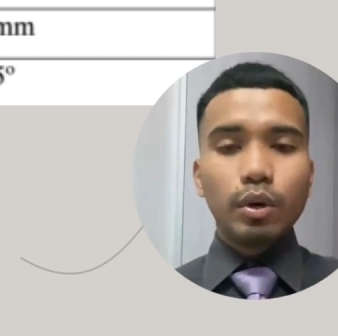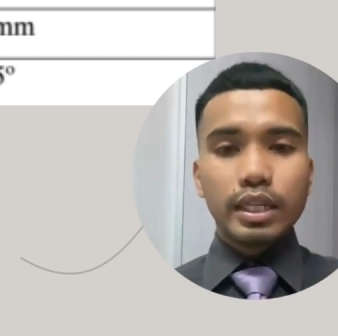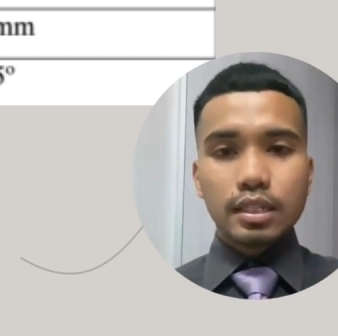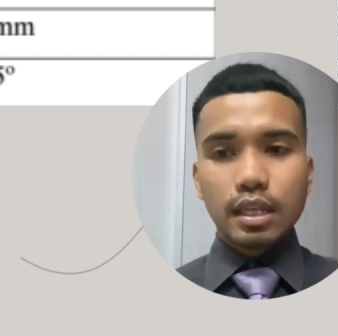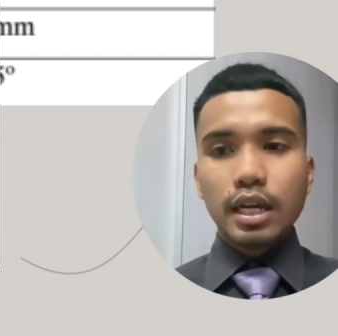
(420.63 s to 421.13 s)
wire
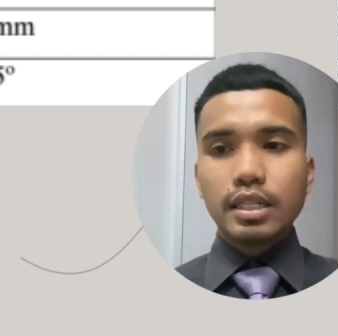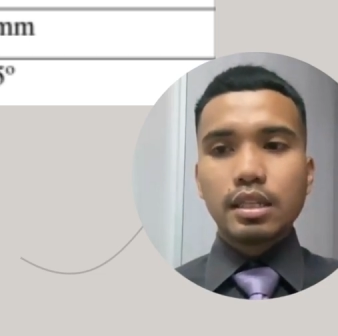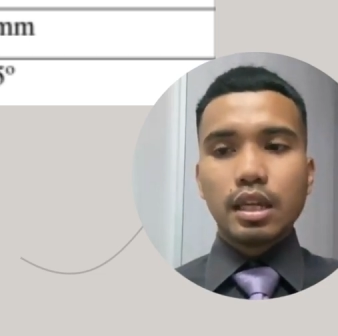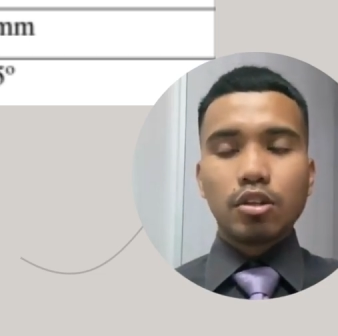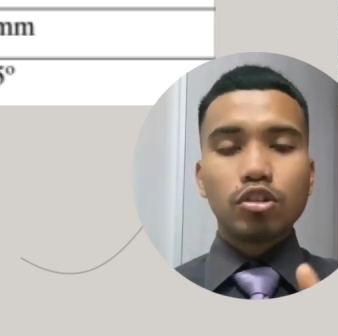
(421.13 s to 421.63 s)
size,
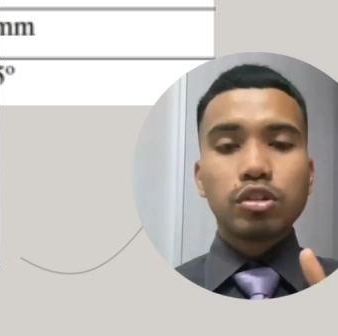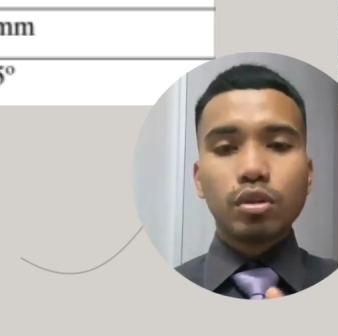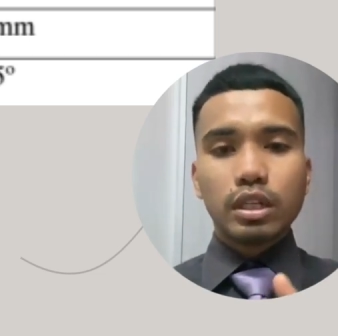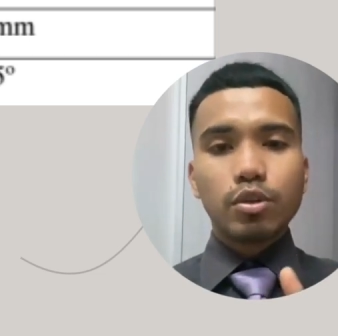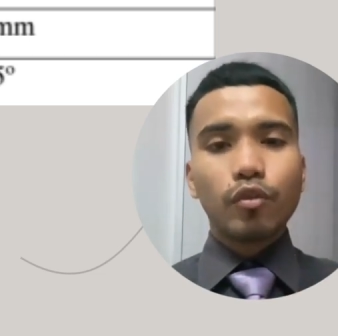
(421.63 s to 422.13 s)
and also
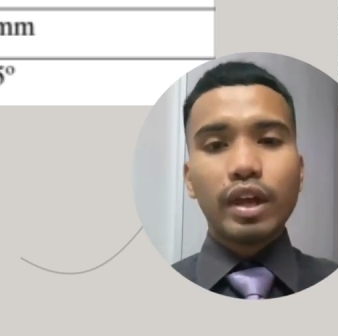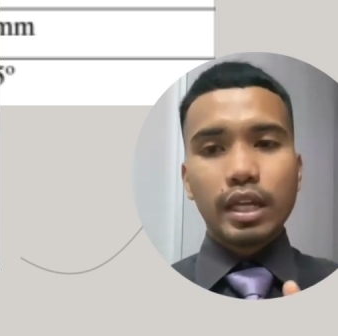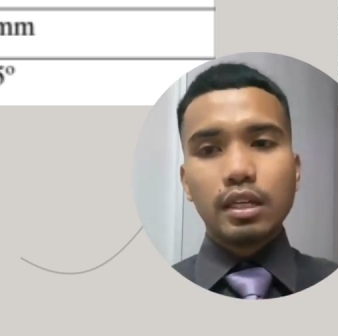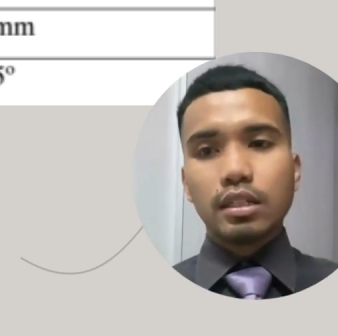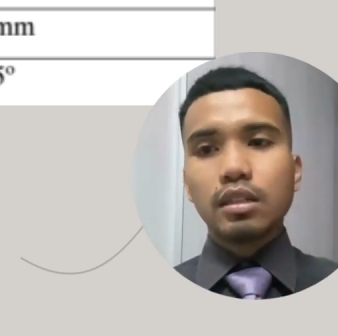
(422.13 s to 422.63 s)
the groove
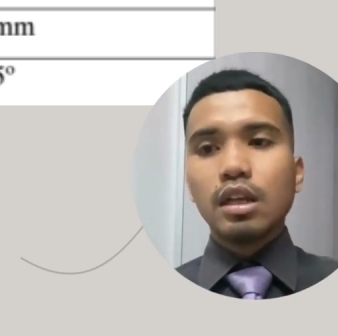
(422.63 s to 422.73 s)
angle.